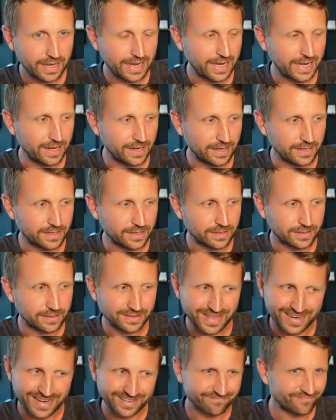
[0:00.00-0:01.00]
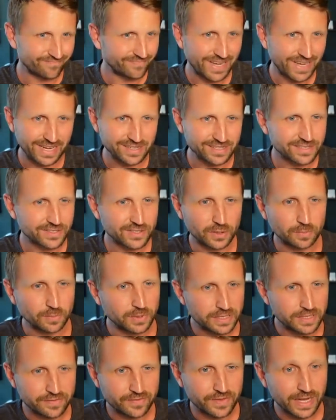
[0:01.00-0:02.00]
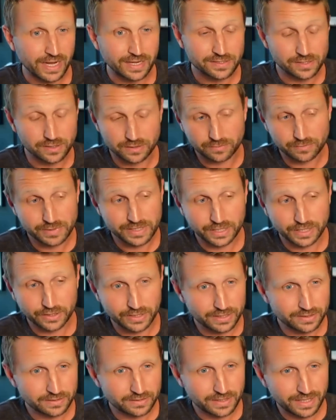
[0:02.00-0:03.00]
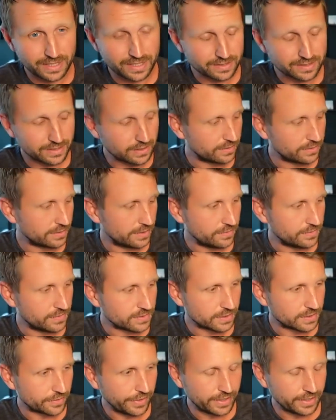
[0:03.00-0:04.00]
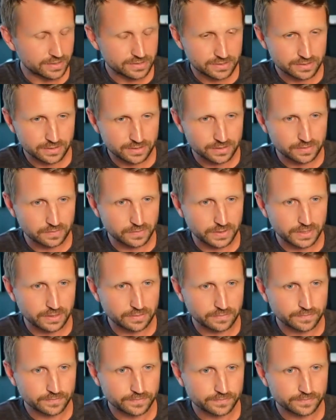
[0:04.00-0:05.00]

And like, I still believe that. So we killed it. And I think it was the greatest decision we did.